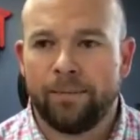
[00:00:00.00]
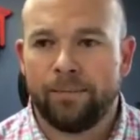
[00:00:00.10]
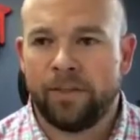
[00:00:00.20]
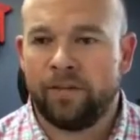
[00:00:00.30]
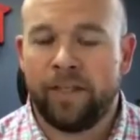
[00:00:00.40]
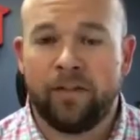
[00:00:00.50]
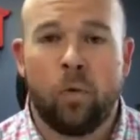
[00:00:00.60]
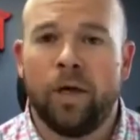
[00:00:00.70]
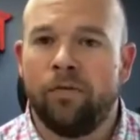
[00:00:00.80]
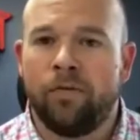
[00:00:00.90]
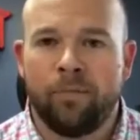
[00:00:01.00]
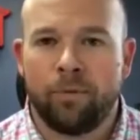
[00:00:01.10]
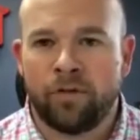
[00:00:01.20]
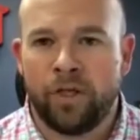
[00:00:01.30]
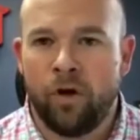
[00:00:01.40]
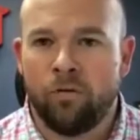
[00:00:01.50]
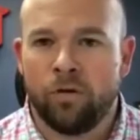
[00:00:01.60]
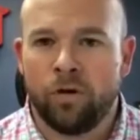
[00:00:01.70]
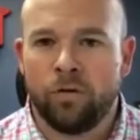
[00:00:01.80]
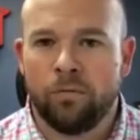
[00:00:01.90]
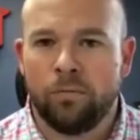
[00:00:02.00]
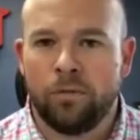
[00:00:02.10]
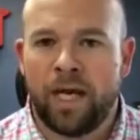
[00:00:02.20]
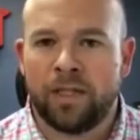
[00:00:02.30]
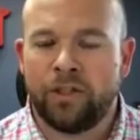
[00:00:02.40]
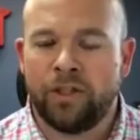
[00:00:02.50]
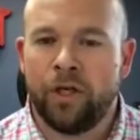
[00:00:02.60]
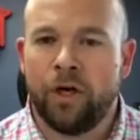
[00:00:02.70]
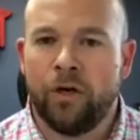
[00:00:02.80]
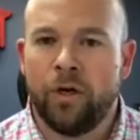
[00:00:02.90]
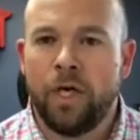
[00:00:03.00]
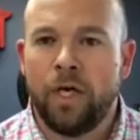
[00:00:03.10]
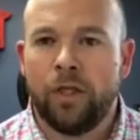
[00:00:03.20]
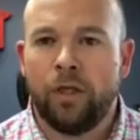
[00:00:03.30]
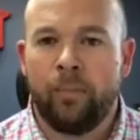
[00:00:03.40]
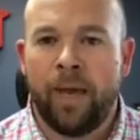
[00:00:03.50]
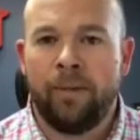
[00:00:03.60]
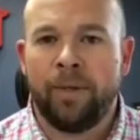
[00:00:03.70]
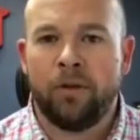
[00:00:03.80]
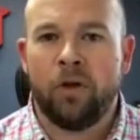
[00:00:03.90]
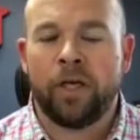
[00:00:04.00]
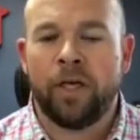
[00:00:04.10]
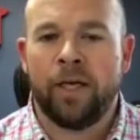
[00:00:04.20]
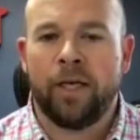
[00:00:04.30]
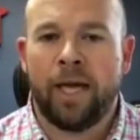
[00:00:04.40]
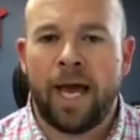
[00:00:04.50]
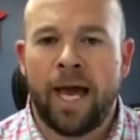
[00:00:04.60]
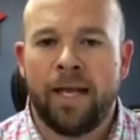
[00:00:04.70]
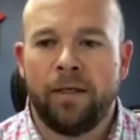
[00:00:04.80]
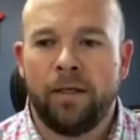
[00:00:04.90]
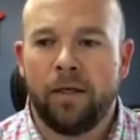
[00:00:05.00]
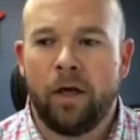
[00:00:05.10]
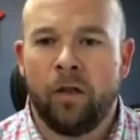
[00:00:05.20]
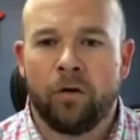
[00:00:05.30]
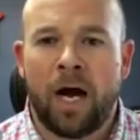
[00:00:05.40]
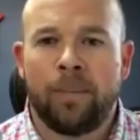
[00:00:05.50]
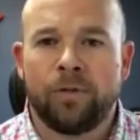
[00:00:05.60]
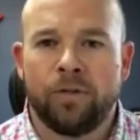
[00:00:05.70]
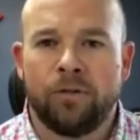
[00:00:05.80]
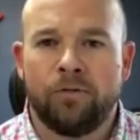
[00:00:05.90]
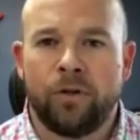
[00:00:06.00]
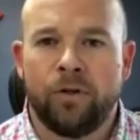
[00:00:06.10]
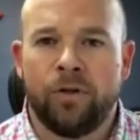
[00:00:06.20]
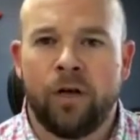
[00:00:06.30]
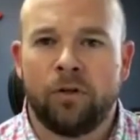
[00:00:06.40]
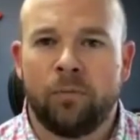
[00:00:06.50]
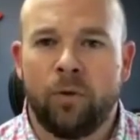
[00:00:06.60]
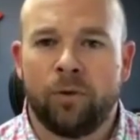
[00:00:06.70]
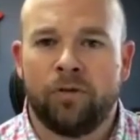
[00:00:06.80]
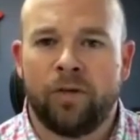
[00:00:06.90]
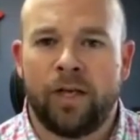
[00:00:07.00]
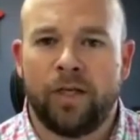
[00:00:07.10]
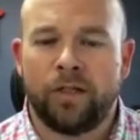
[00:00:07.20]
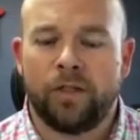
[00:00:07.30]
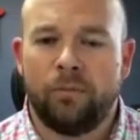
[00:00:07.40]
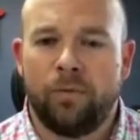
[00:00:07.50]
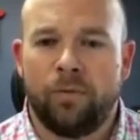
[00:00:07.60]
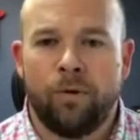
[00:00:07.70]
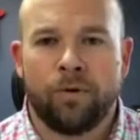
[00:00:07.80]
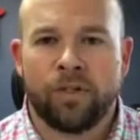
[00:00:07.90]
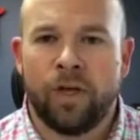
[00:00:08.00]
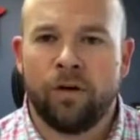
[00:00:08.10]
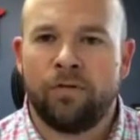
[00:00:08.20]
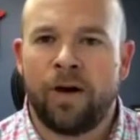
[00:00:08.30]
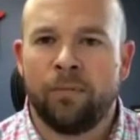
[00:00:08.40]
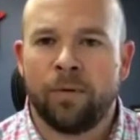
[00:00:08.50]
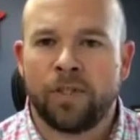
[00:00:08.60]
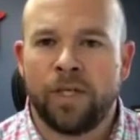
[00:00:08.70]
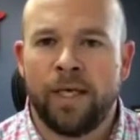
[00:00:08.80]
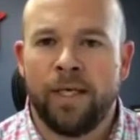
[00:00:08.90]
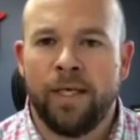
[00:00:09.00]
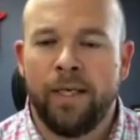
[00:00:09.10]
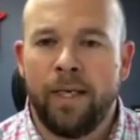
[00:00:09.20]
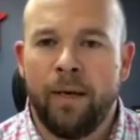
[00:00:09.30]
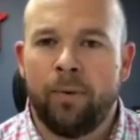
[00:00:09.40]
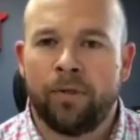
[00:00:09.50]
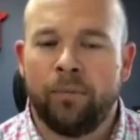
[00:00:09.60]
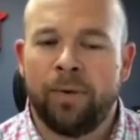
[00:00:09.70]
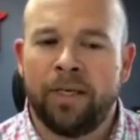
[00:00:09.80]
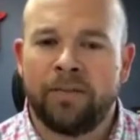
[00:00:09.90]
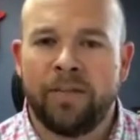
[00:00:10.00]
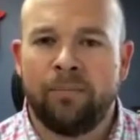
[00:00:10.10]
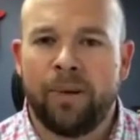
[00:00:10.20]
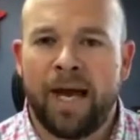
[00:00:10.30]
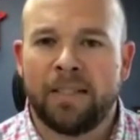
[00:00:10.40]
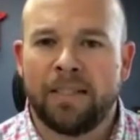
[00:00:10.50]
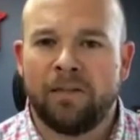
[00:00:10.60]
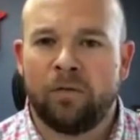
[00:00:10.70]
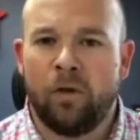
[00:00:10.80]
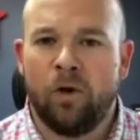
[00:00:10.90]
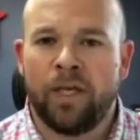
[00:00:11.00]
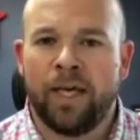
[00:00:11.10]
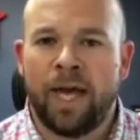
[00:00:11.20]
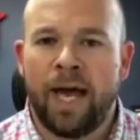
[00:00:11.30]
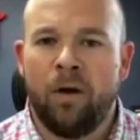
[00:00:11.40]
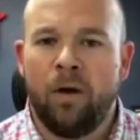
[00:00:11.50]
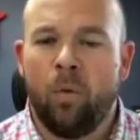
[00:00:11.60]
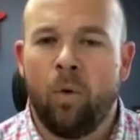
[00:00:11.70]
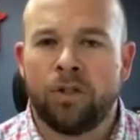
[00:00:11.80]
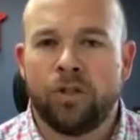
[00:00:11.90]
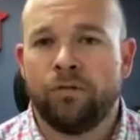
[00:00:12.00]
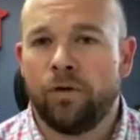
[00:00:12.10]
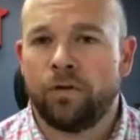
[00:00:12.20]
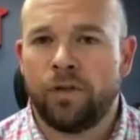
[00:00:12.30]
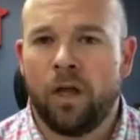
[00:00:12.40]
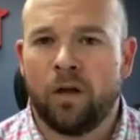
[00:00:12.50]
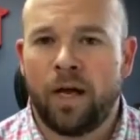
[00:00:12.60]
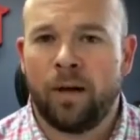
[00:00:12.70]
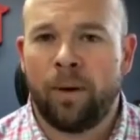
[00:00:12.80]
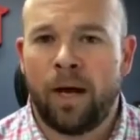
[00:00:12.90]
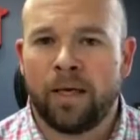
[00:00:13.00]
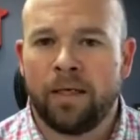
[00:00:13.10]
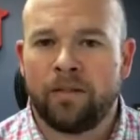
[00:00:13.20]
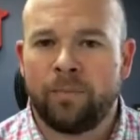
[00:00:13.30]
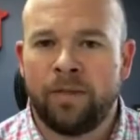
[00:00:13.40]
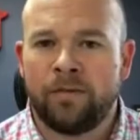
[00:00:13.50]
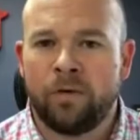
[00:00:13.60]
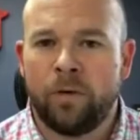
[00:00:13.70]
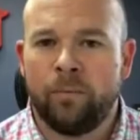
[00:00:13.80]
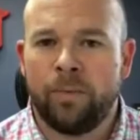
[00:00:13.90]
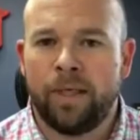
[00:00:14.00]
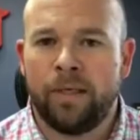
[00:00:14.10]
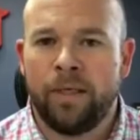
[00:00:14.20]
let's say 25% over last year, you may be looking at other options for your deductible percentage, 3% or 5%. But the biggest impact is looking at what's your first dollar out of pocket expense going to be.